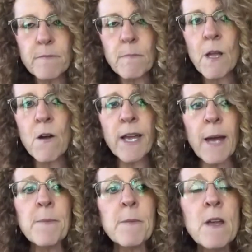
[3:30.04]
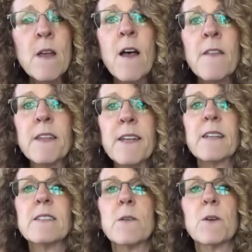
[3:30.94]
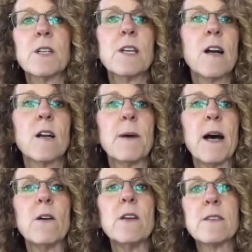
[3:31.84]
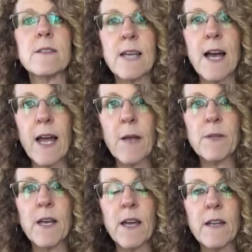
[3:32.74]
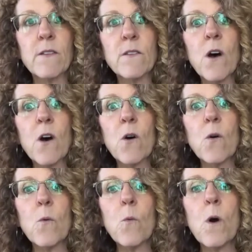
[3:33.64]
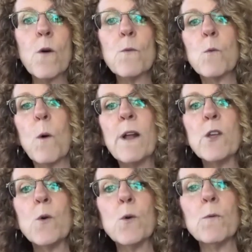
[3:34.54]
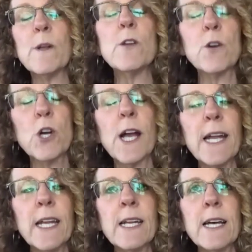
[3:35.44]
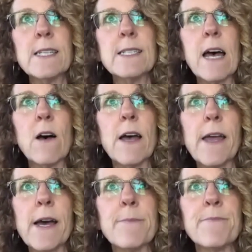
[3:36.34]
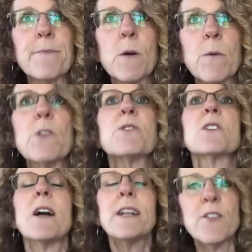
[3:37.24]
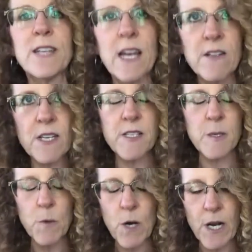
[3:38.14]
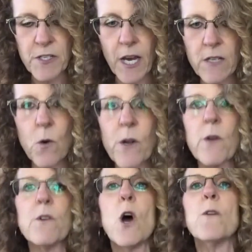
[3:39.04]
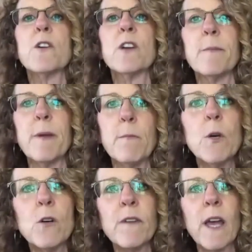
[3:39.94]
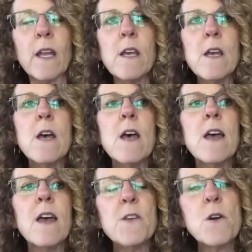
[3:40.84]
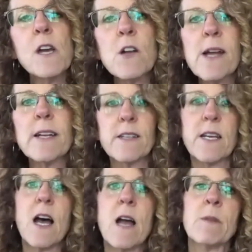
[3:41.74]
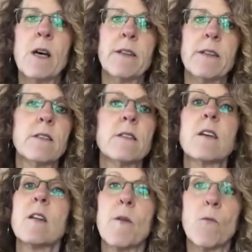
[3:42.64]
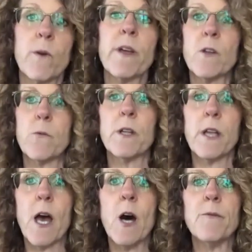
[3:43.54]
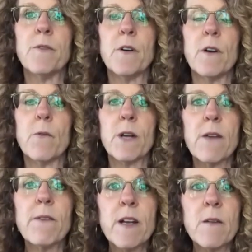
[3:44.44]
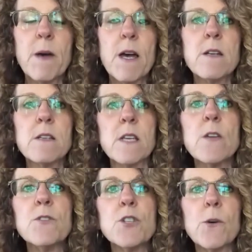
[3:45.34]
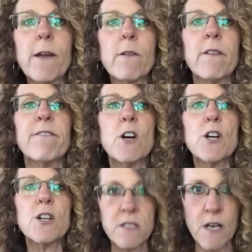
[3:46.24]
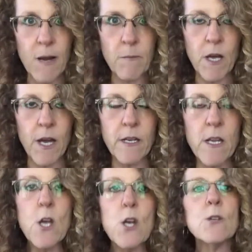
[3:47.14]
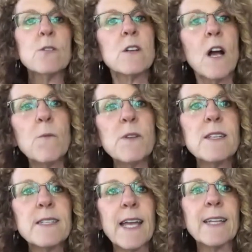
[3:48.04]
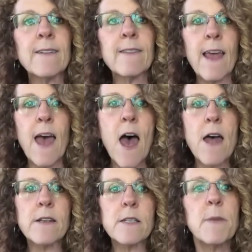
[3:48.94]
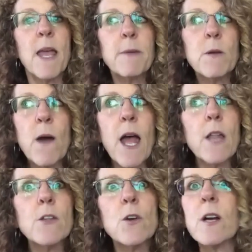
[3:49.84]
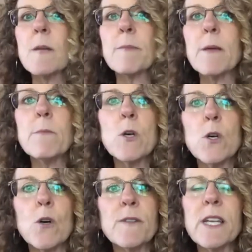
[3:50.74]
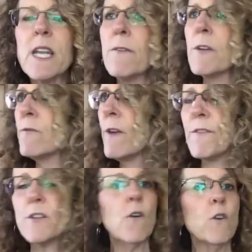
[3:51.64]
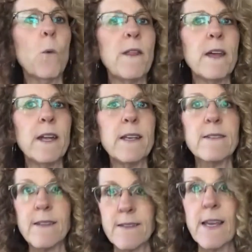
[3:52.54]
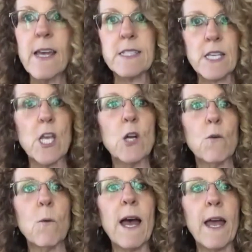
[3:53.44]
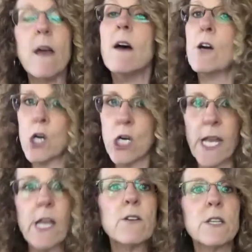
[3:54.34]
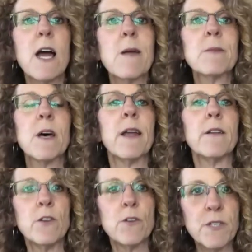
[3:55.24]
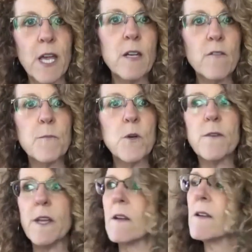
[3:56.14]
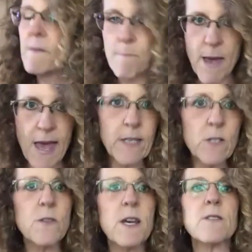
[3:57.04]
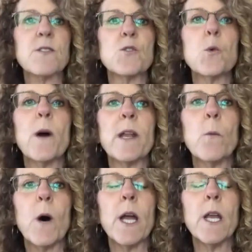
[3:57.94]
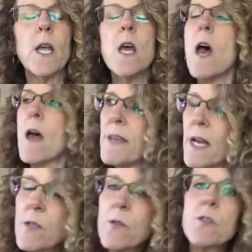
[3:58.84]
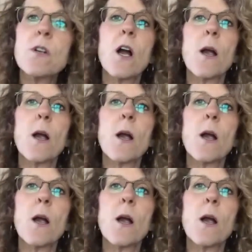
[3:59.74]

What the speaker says: Okay, the next thing we're going to talk about is a timeline. So when you're creating when you're starting your downsizing project, or you know that you're going to be moving, if you can create a timeline, this is going to be really, really helpful. And what I recommend is that you do a reverse timeline. You start with the date at the end, maybe when you're going to be moved. And even if you don't know when that is, let's say it's a year away, create your timeline, your date of moving, May 2021. Then you start